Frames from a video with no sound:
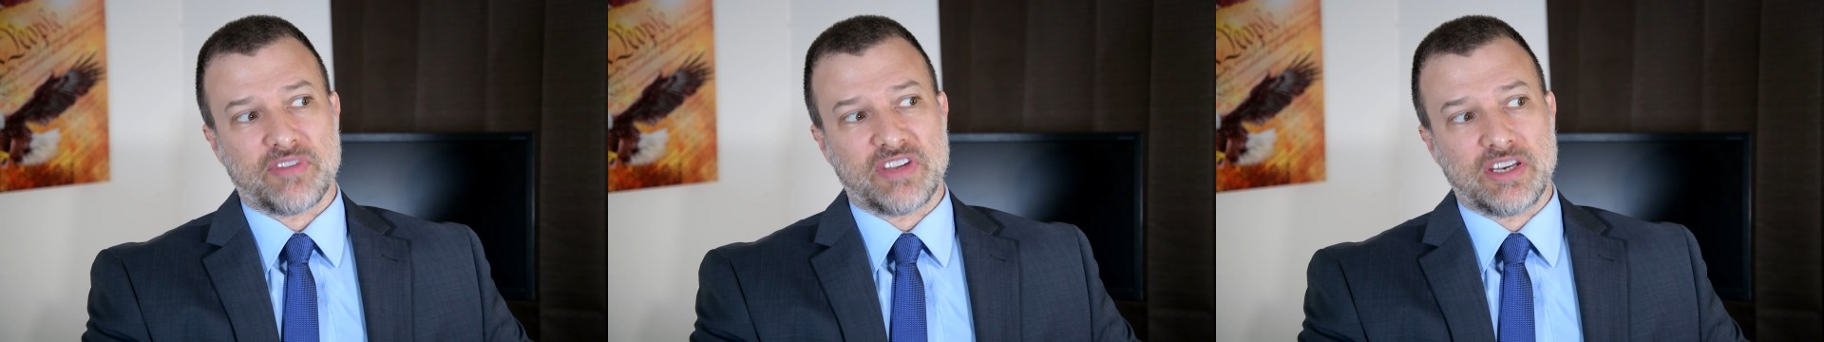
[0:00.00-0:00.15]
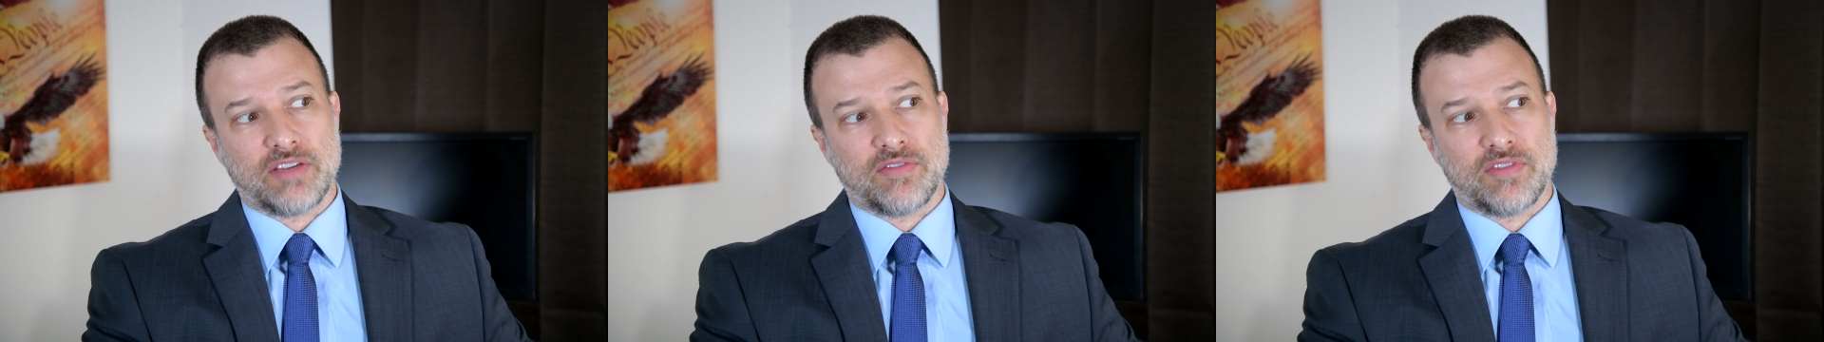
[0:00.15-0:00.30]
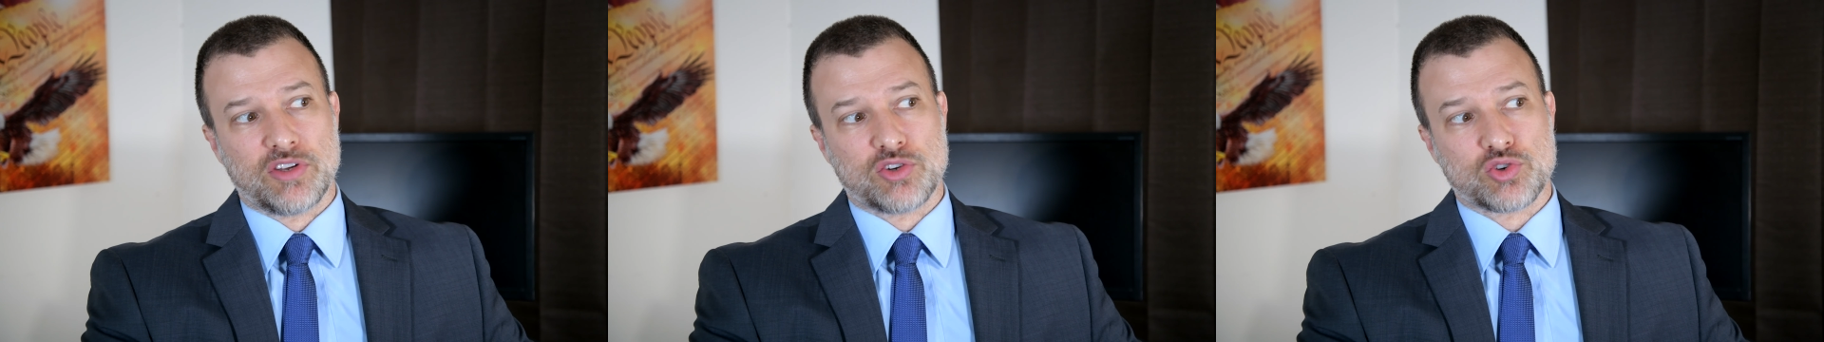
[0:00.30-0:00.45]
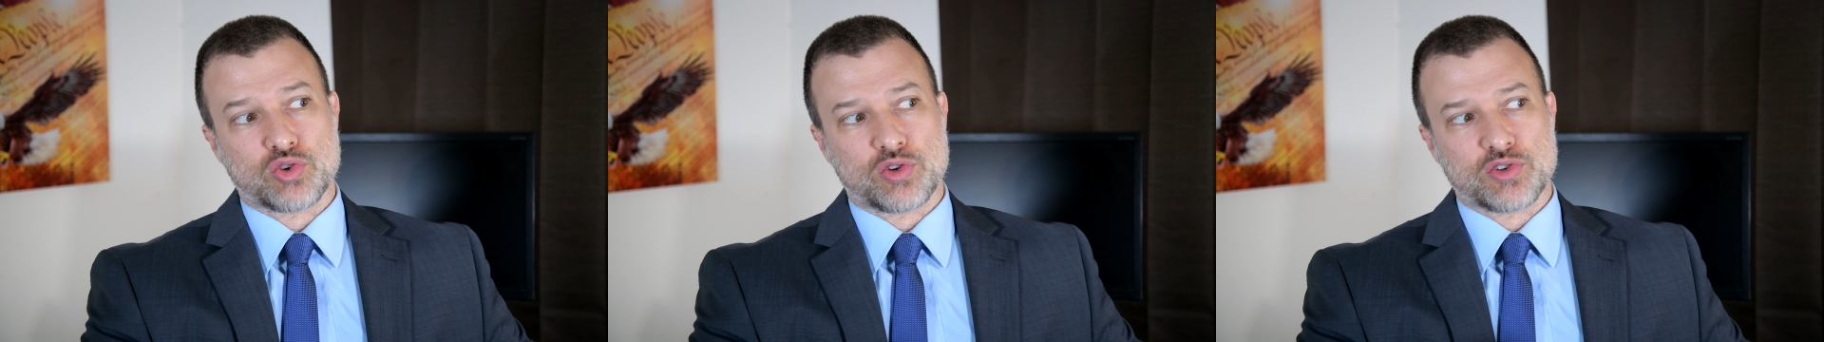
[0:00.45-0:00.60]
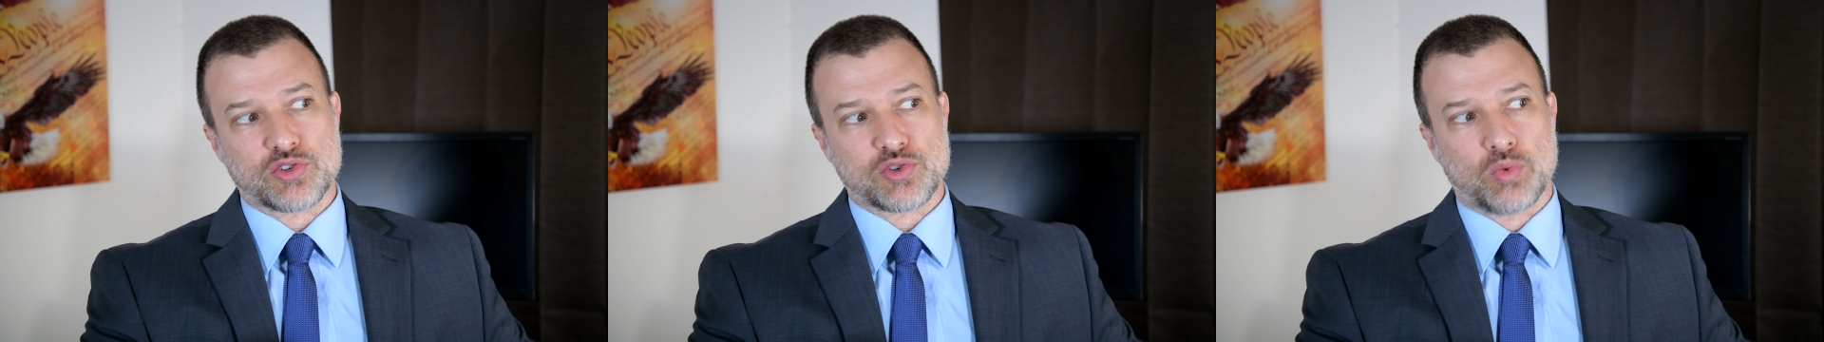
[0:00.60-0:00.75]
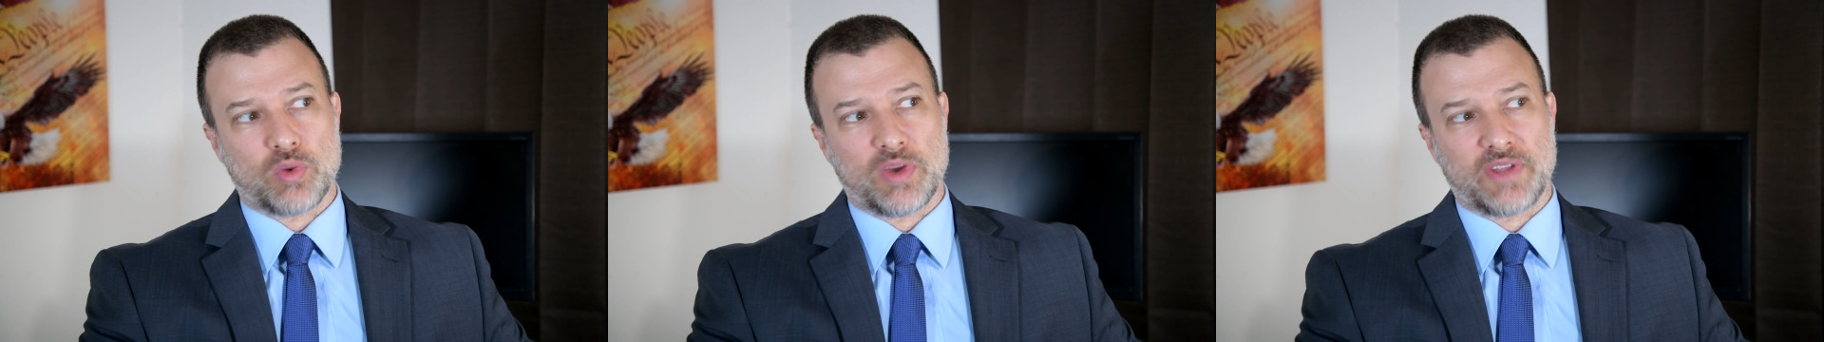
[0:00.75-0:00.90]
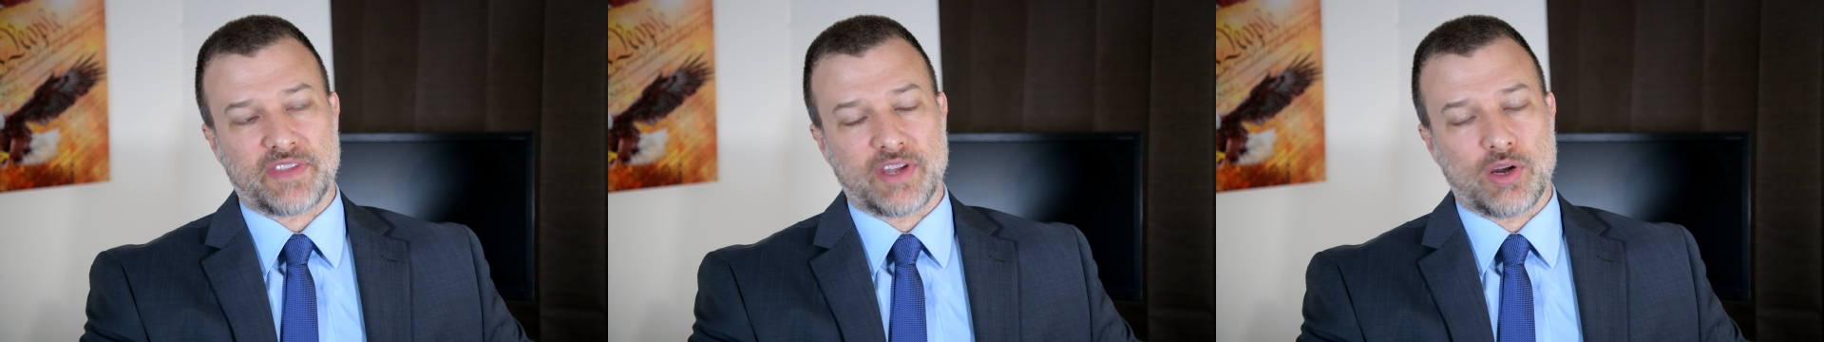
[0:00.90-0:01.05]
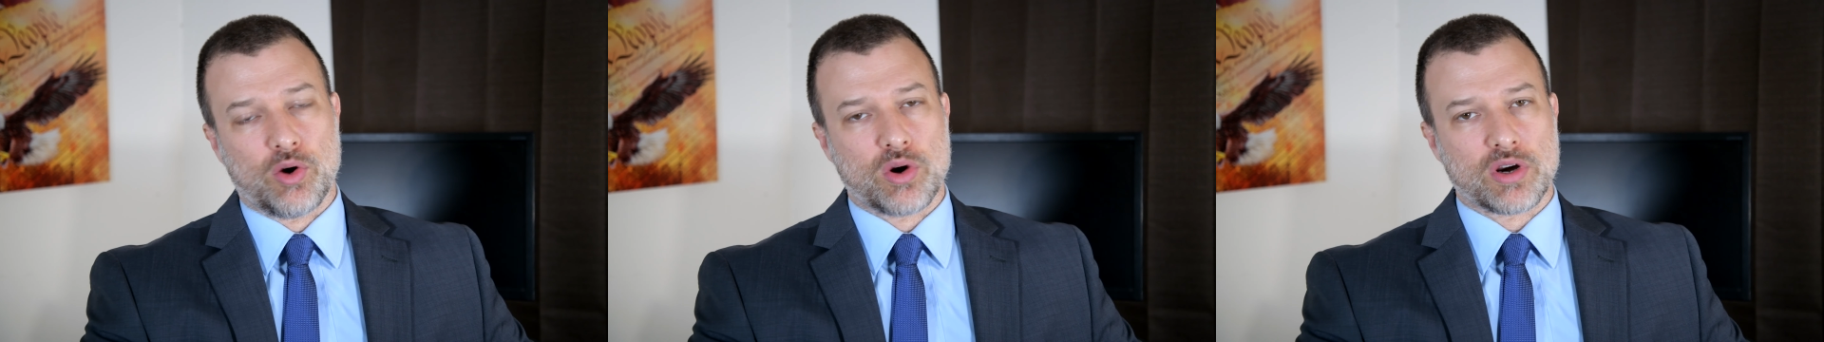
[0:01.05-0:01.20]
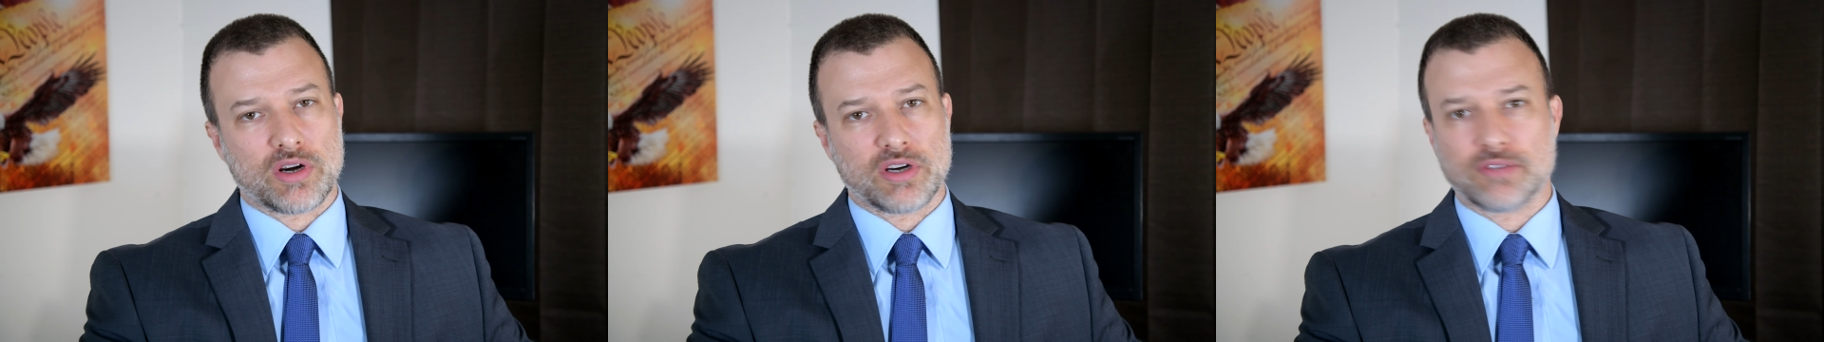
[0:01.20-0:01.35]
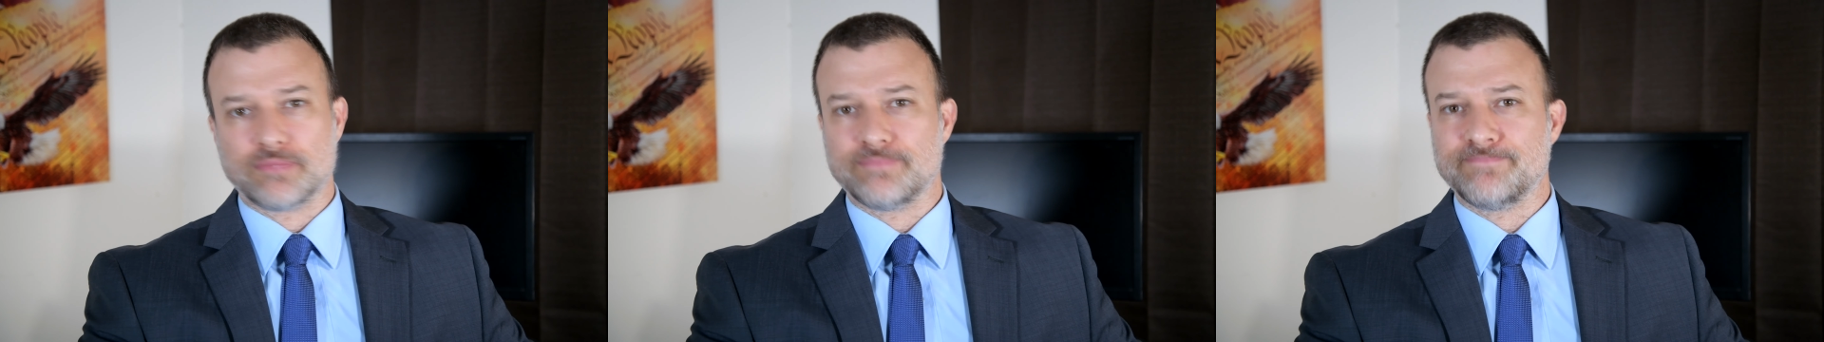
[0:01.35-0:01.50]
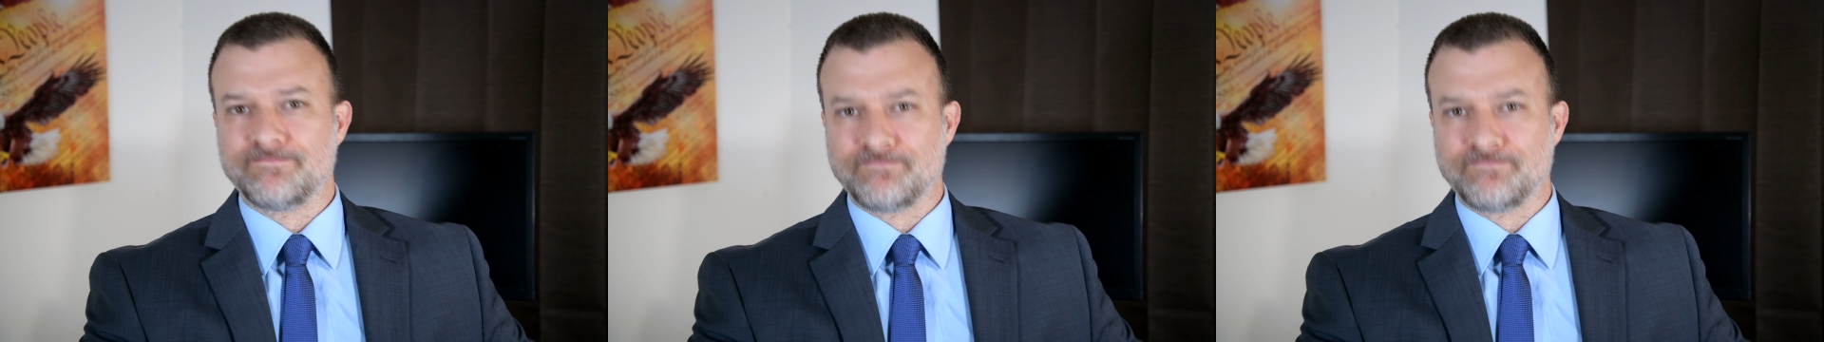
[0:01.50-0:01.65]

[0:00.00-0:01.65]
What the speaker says: individuals and what they order.